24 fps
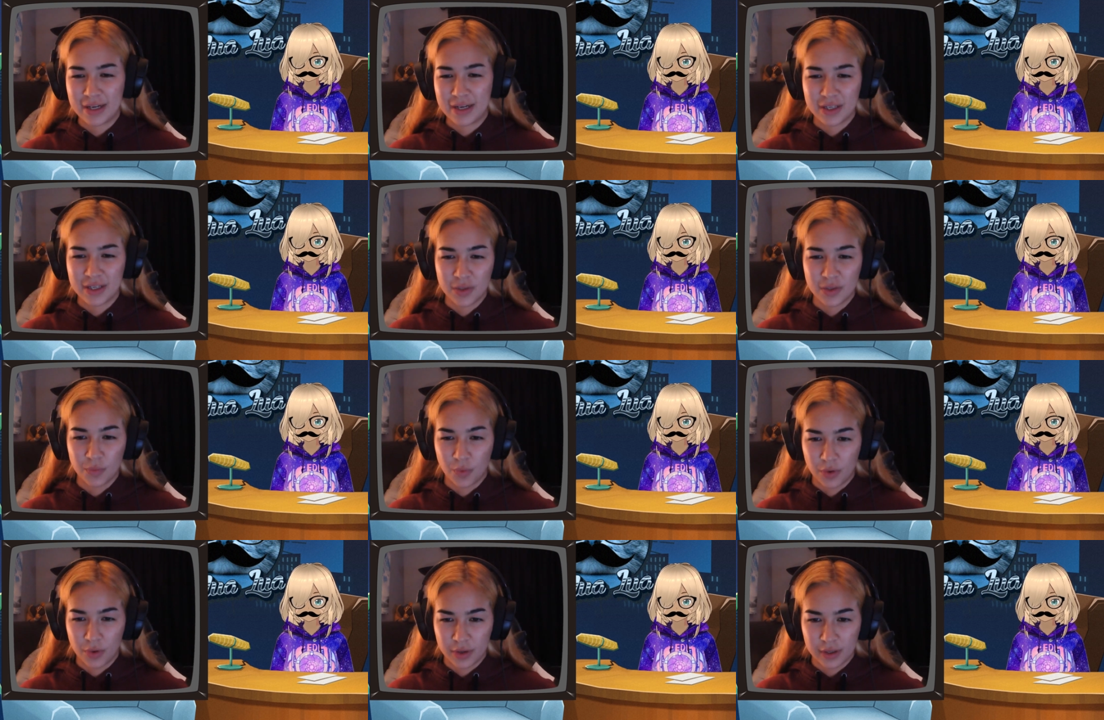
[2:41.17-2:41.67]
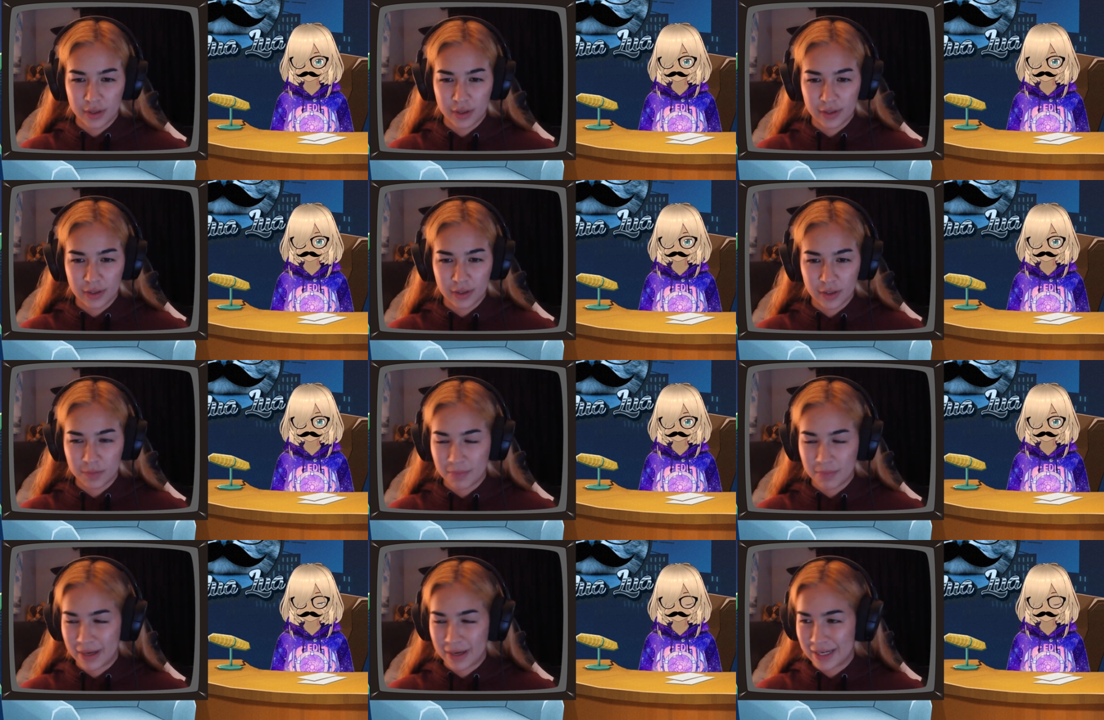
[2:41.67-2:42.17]
Speaker 1: a warrior,
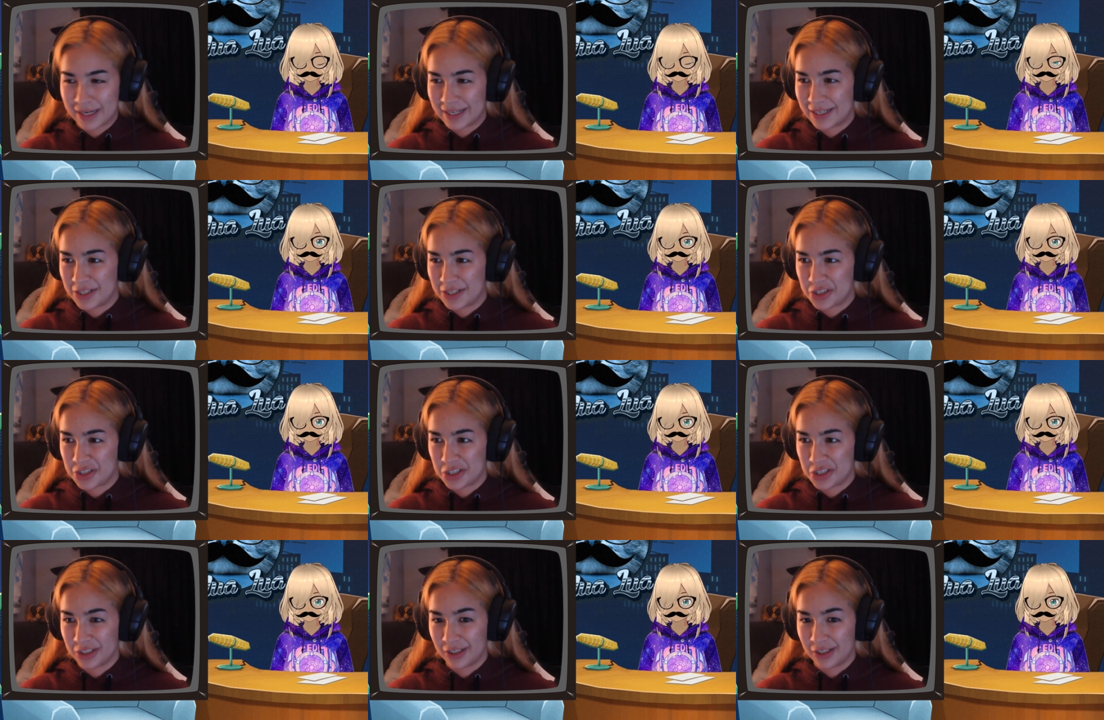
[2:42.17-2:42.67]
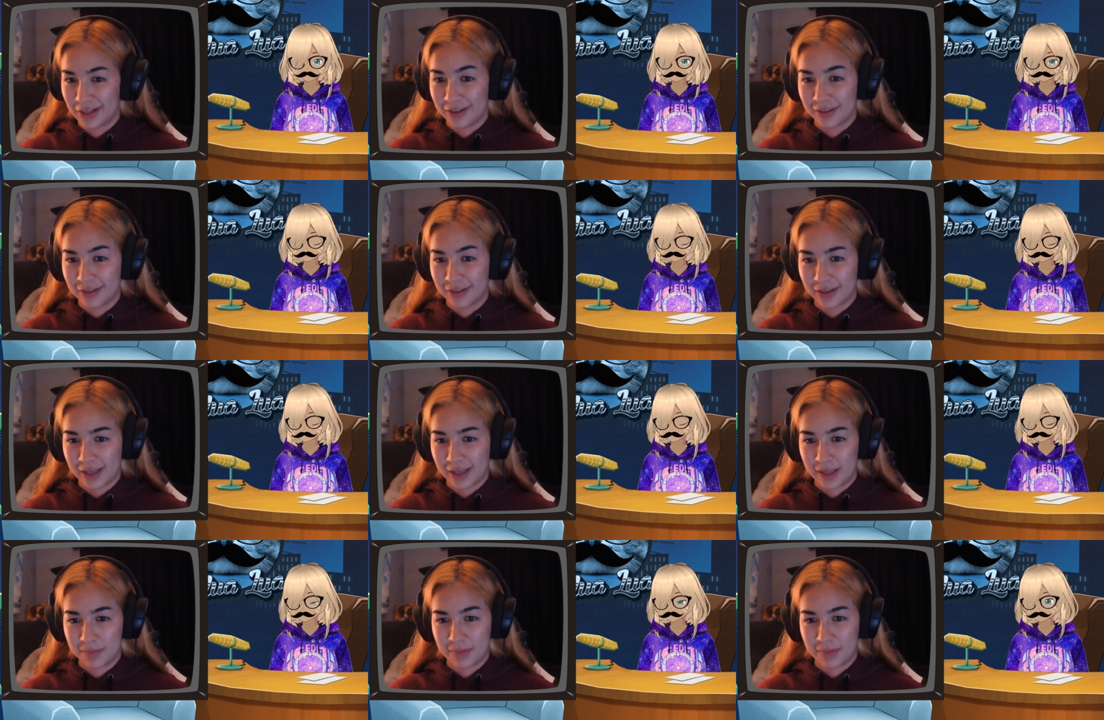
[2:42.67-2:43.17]
many a Najeela,
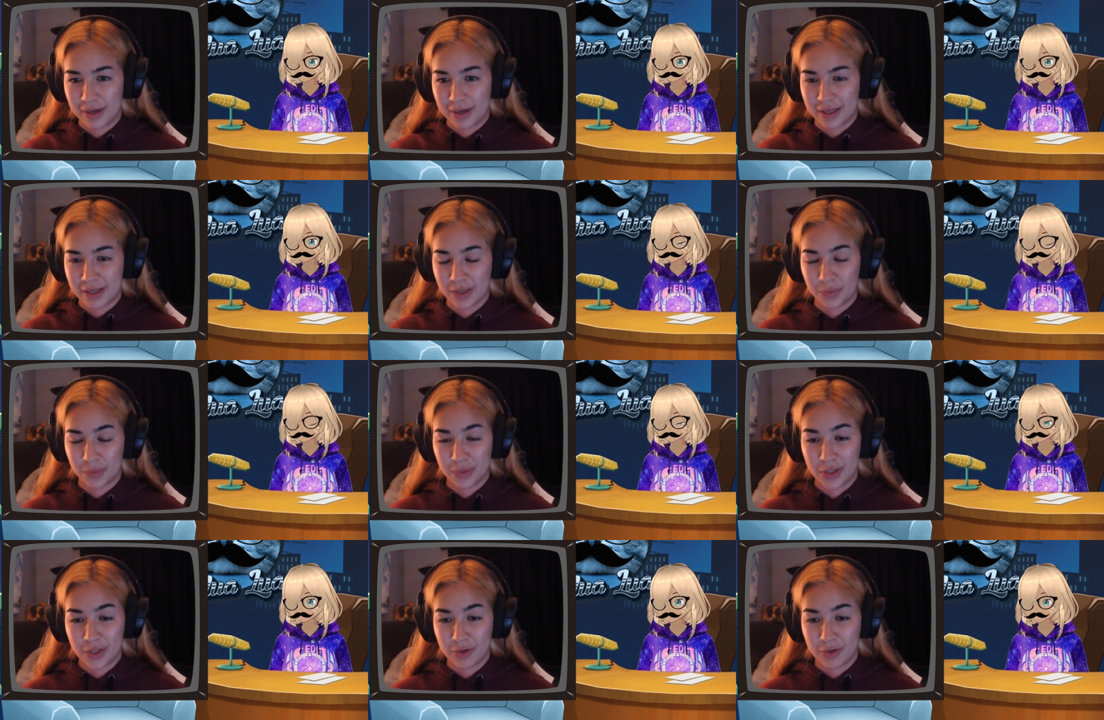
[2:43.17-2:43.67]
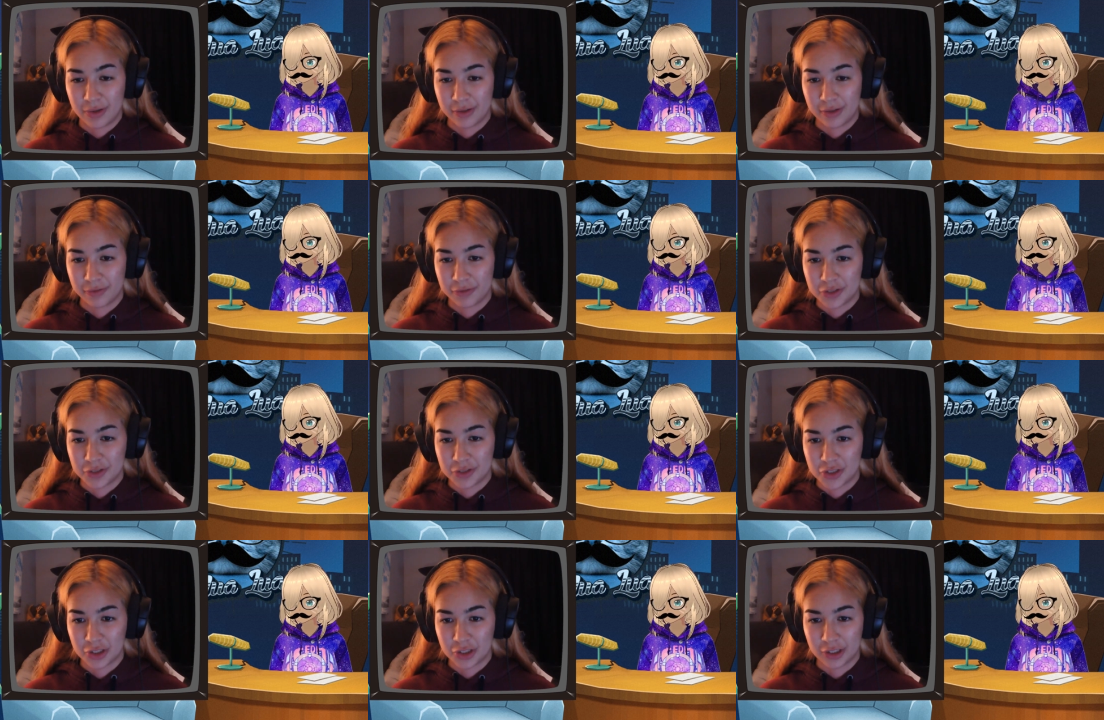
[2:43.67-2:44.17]
and many a Winota
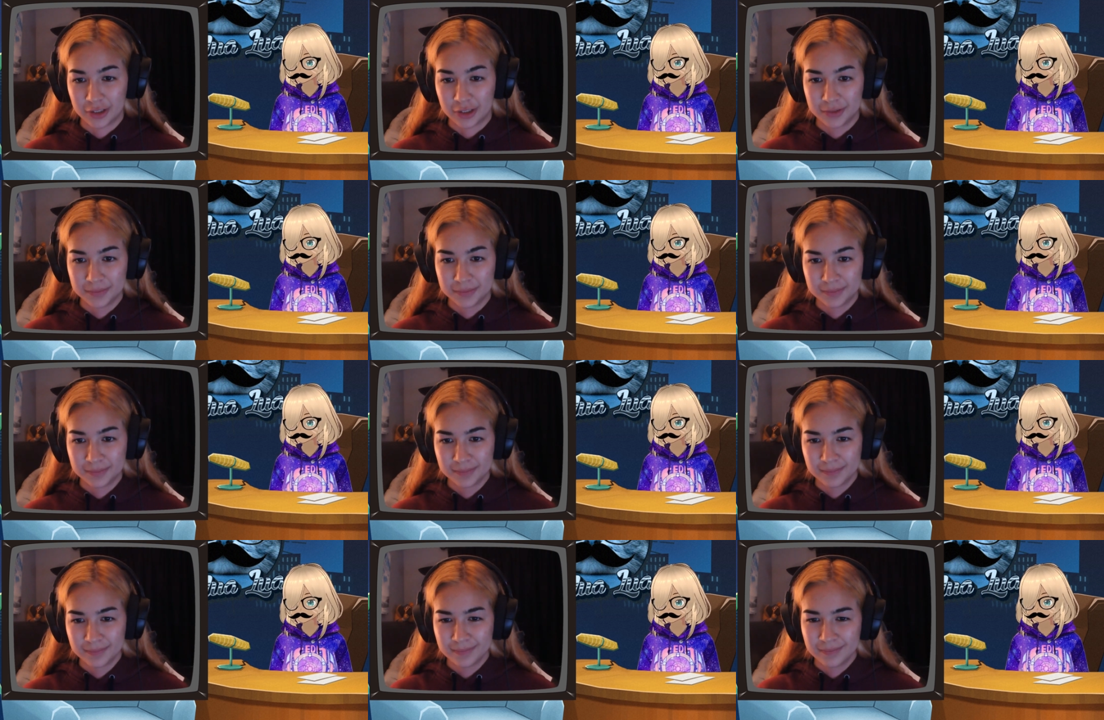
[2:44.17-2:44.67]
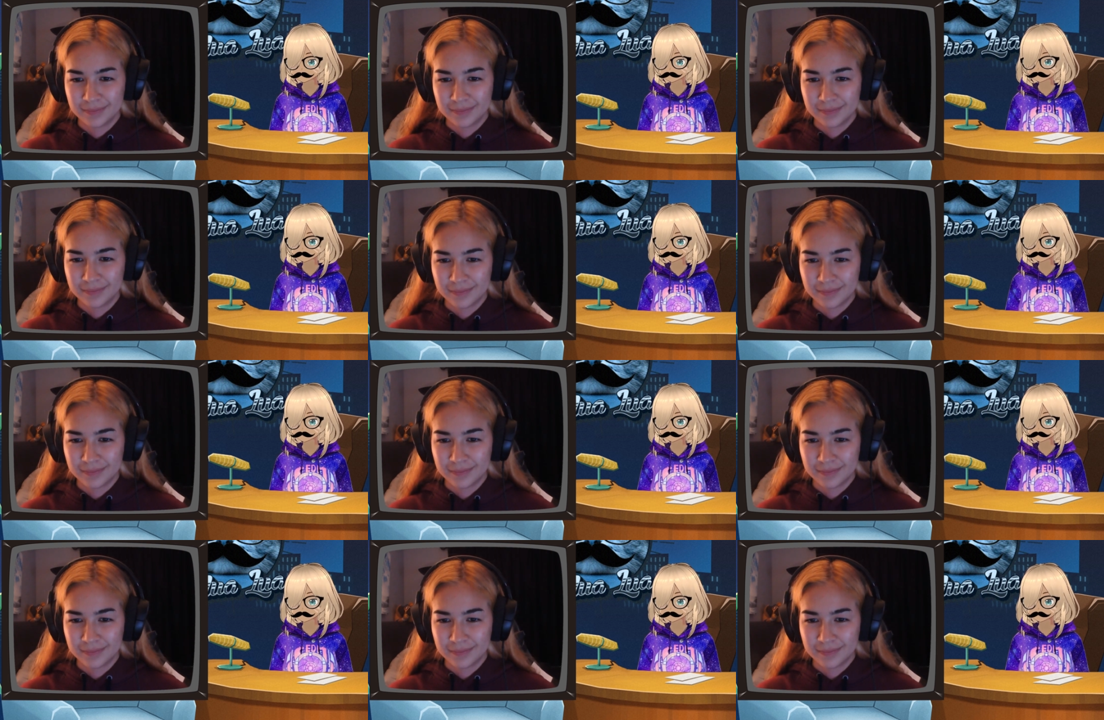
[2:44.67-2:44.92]
for sure. Mm-hmm.